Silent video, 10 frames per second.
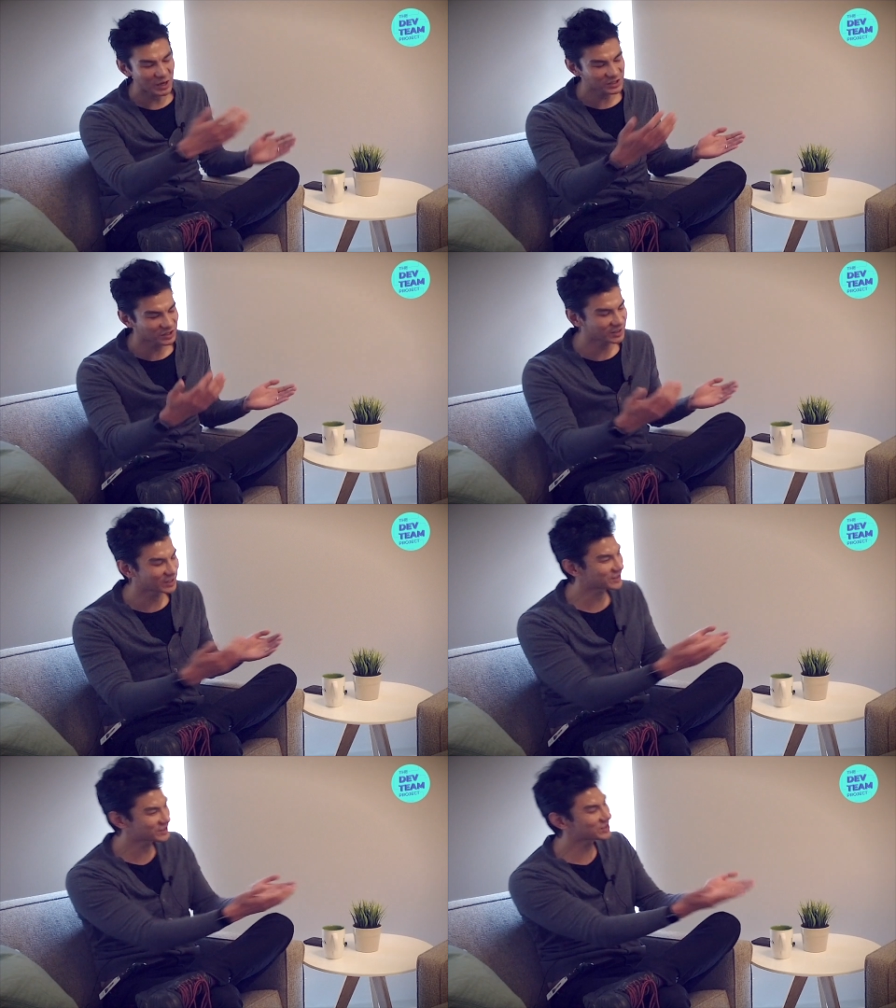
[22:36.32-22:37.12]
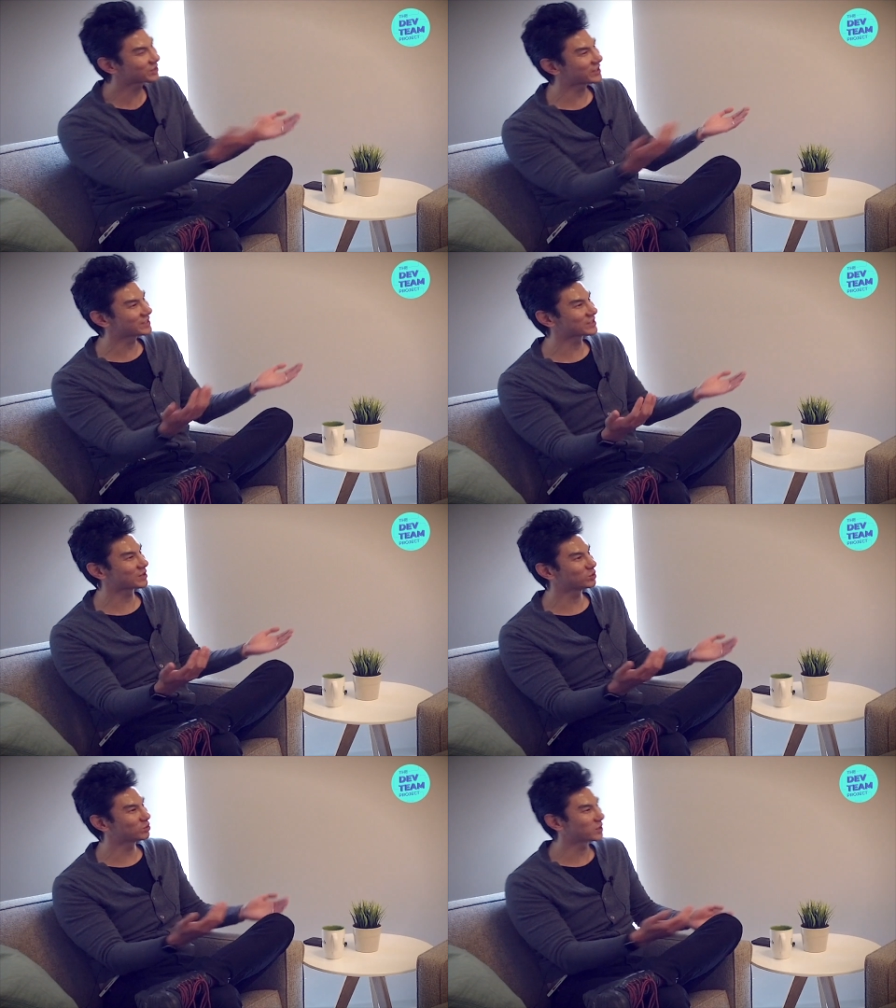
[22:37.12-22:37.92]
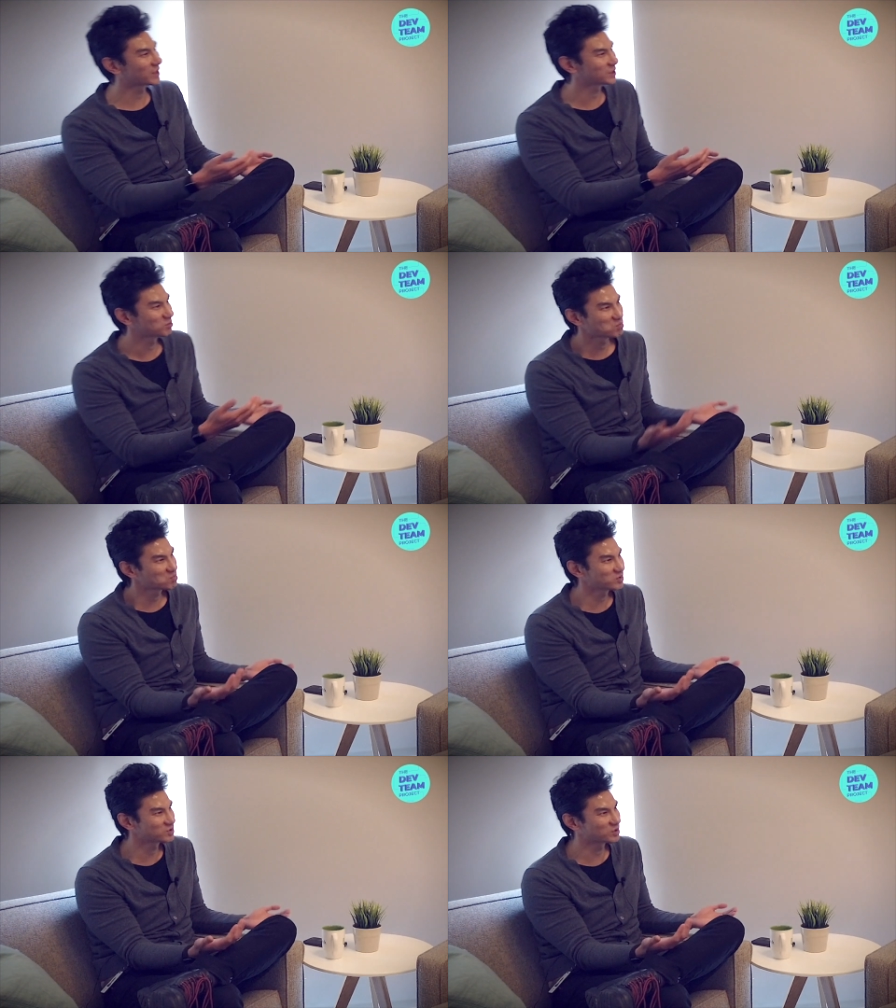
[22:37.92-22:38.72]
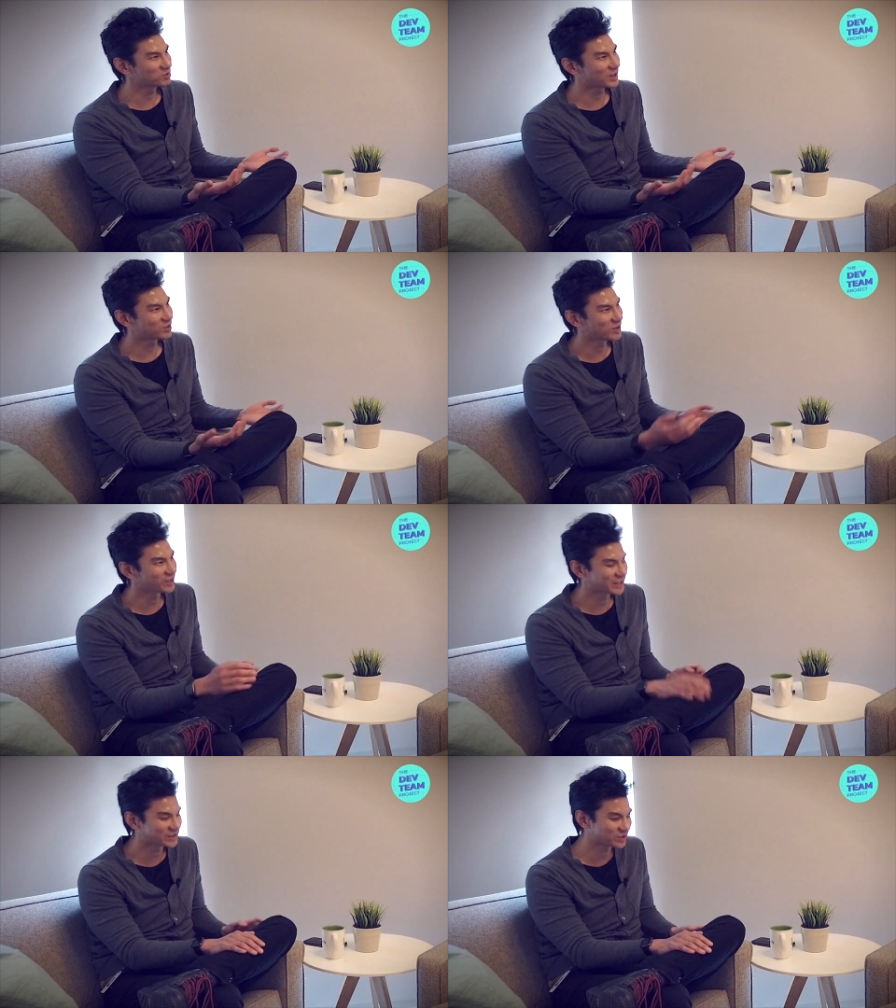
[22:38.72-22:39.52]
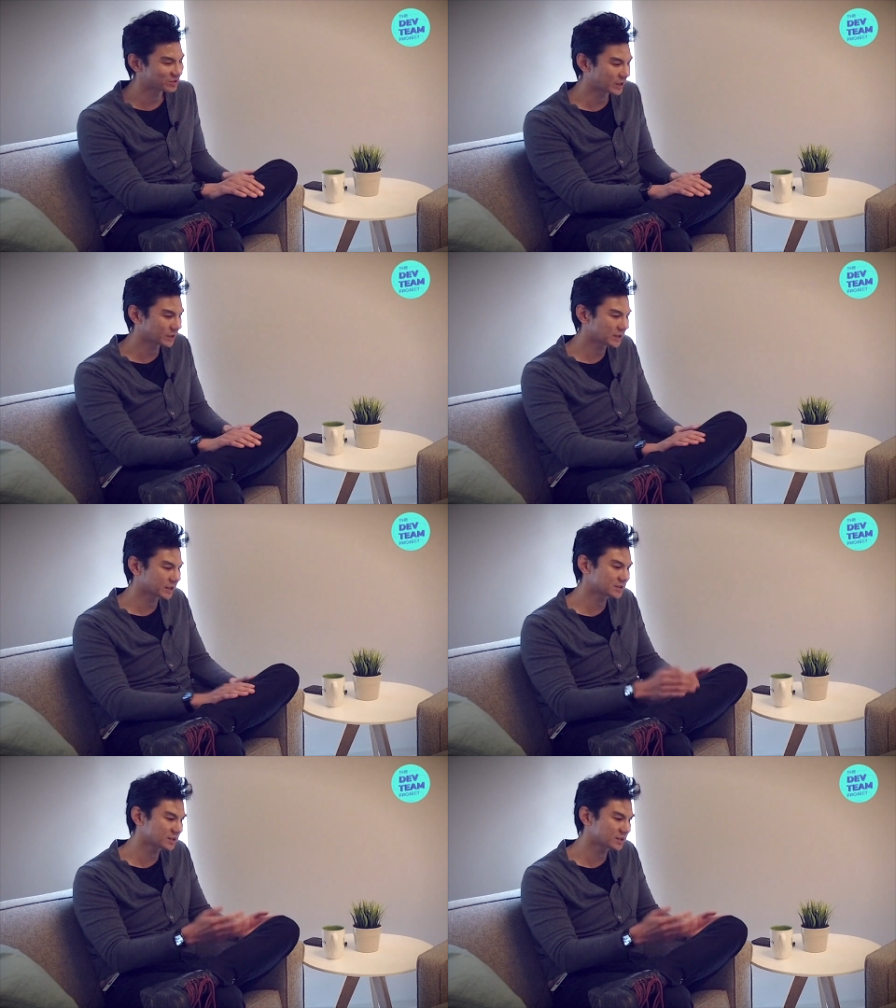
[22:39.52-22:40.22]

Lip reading: imagine, this is a great example where there's no right or wrong answer, right?